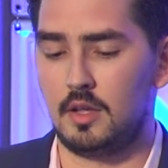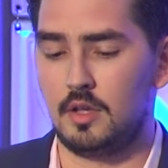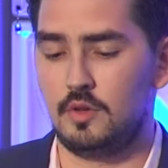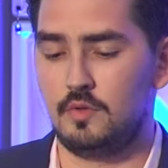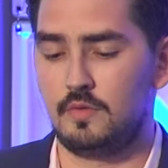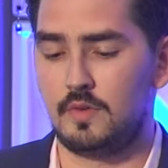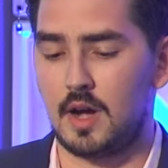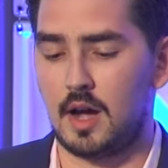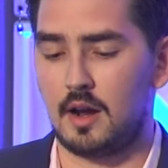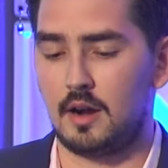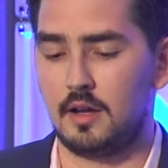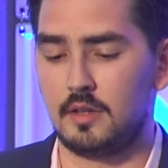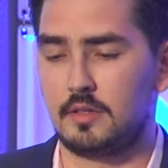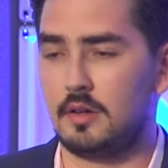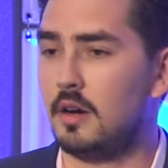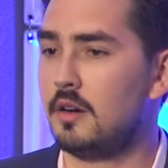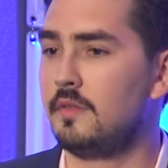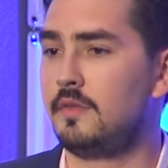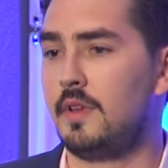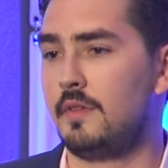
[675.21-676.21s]
you've got a
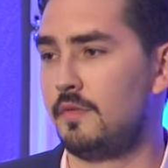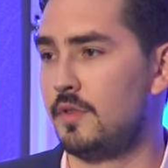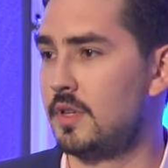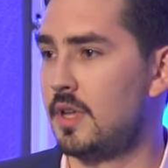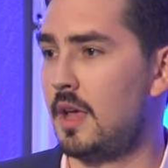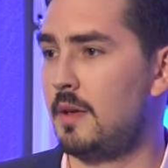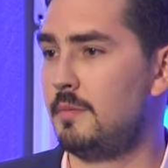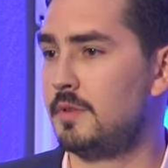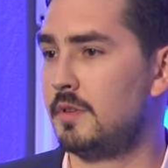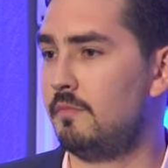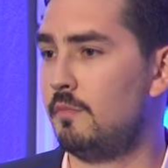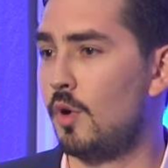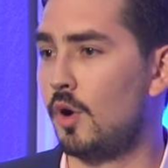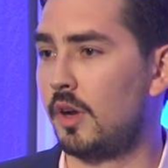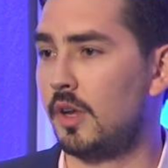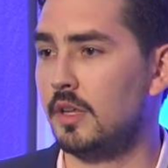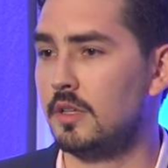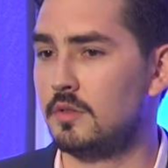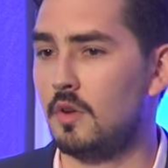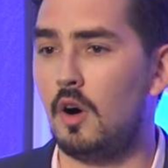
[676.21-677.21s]
ton of different types of
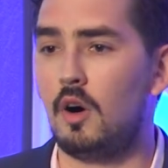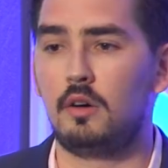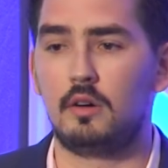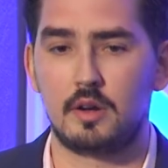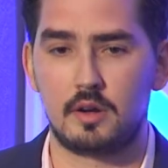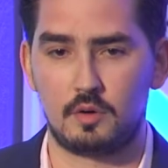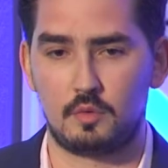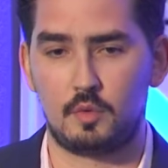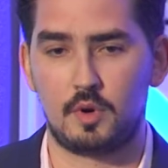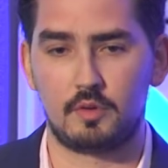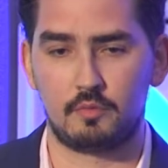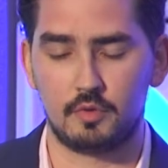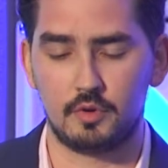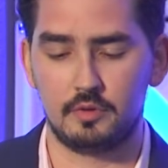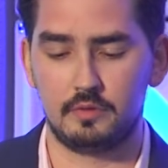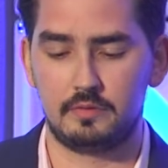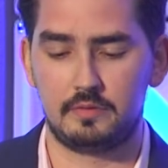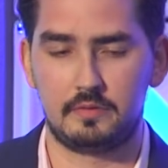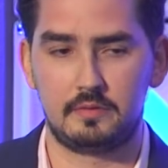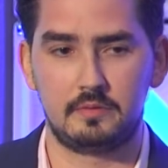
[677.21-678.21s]
markets all under one
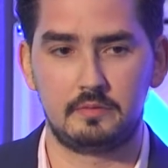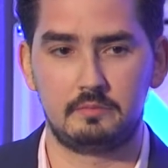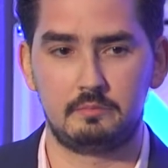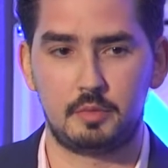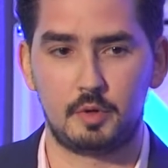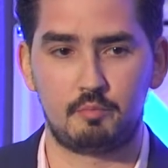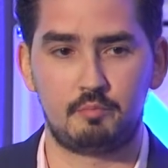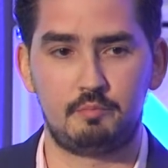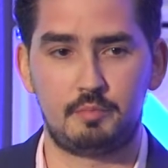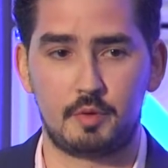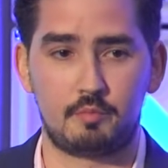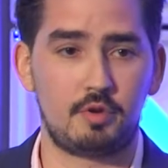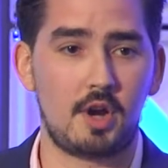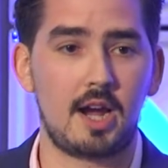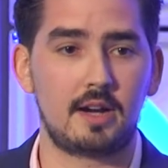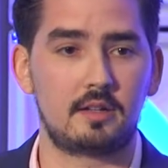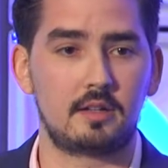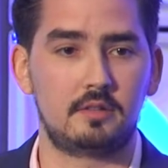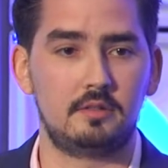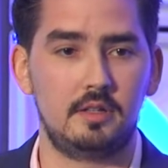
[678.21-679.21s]
roof. But
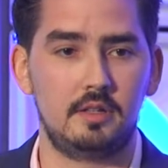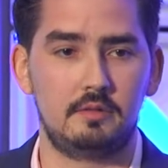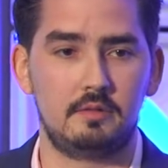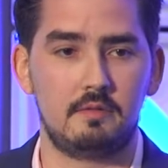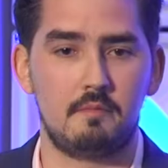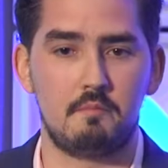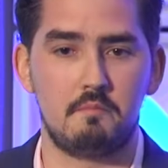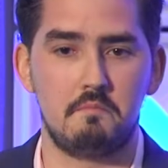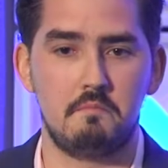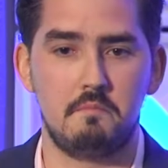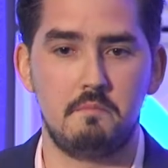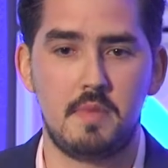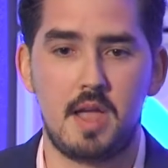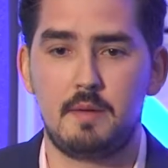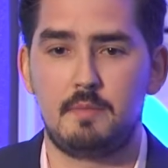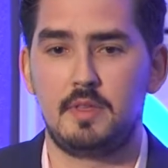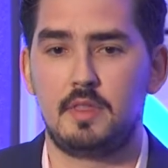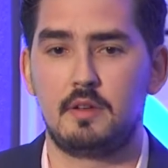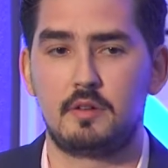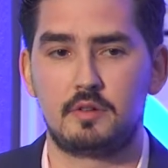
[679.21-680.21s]
practically,
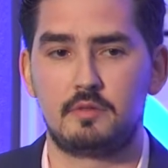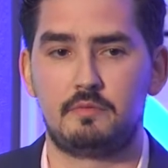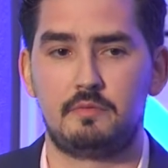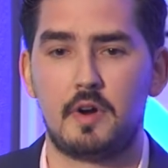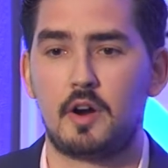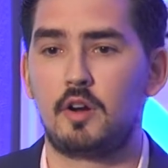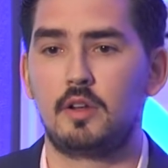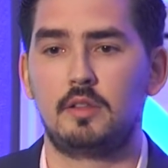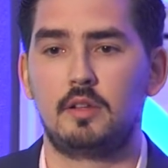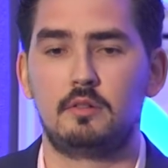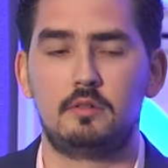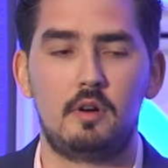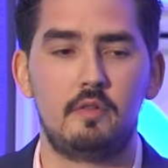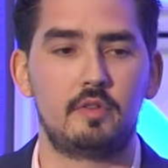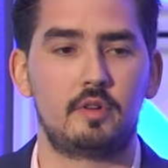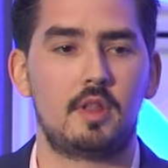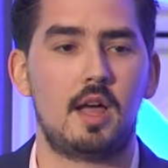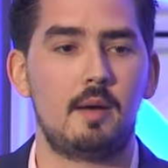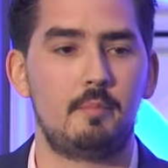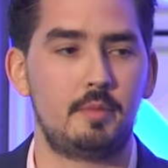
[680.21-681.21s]
maybe there's very little
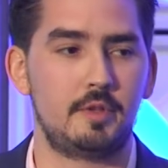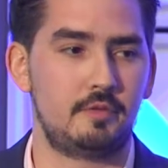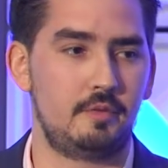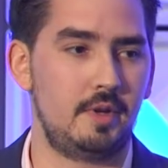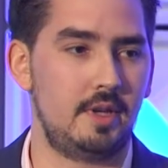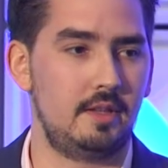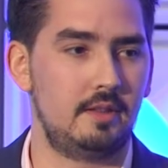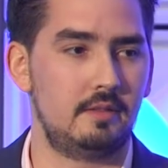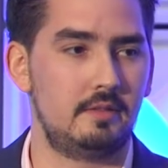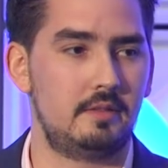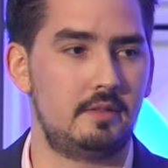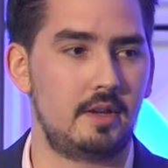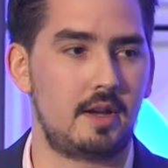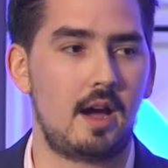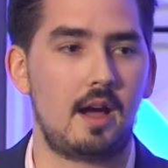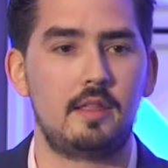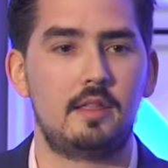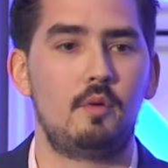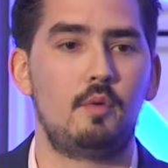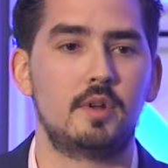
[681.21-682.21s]
overlap between the
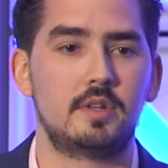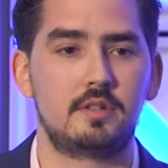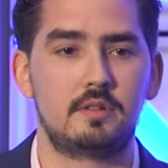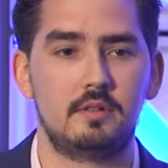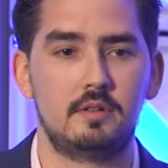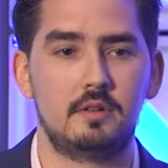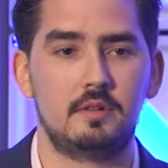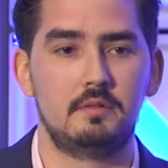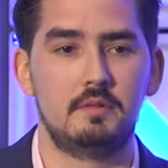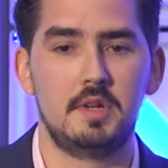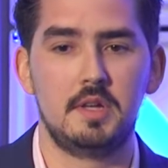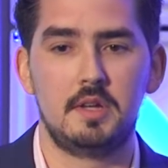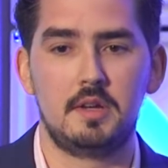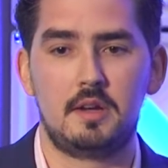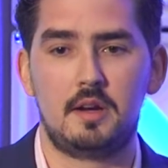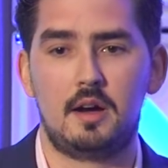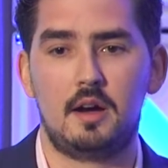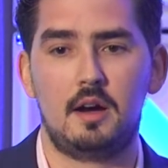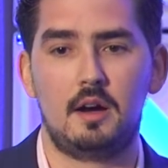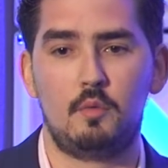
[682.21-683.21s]
guy that wants to
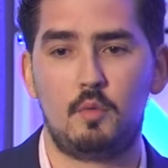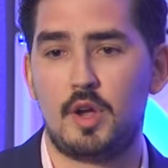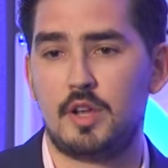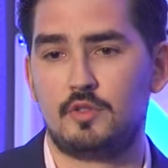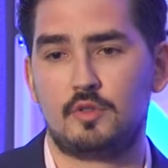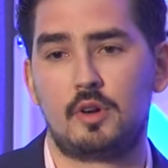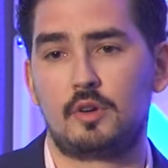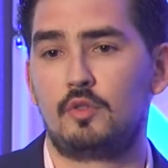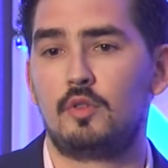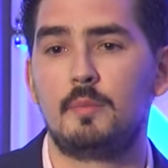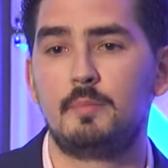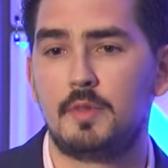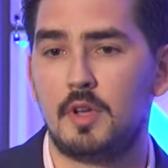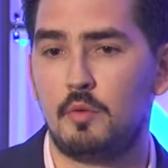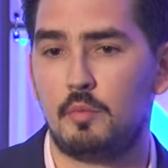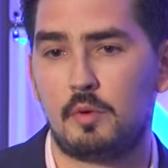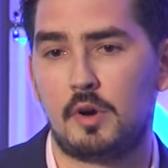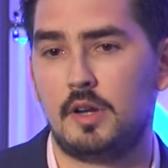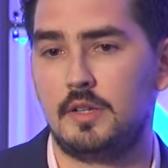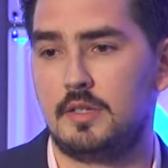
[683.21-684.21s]
wager on
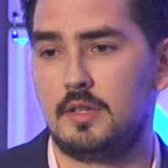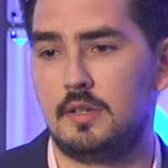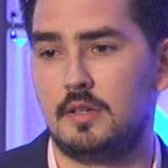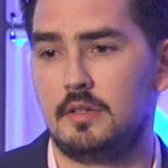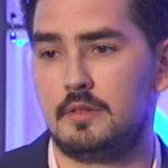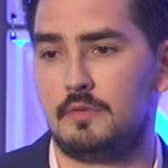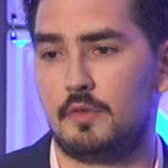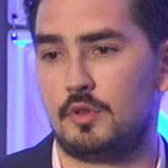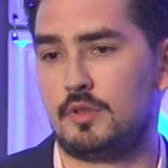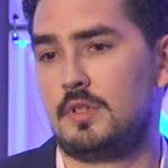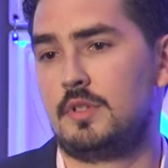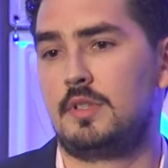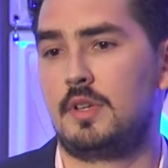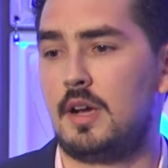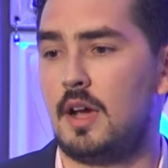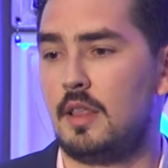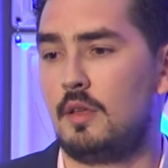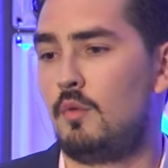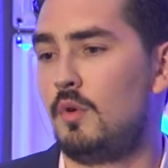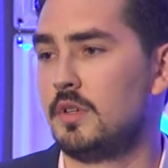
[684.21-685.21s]
crypto prices versus
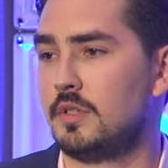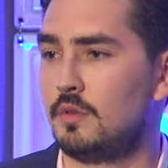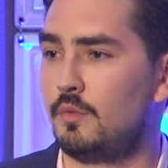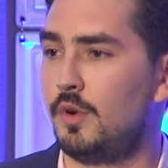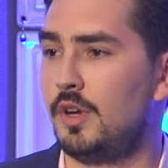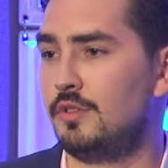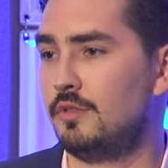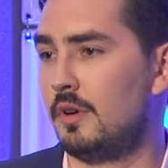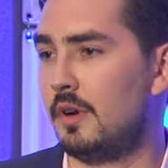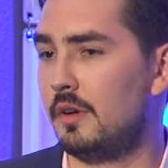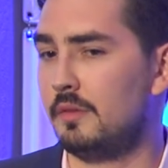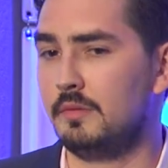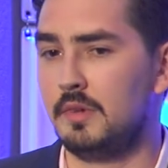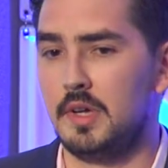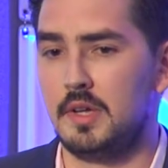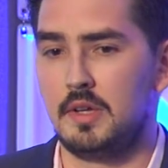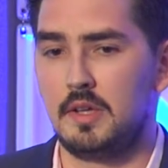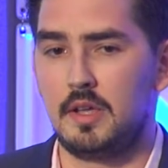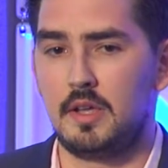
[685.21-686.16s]
the guy that wants to wager on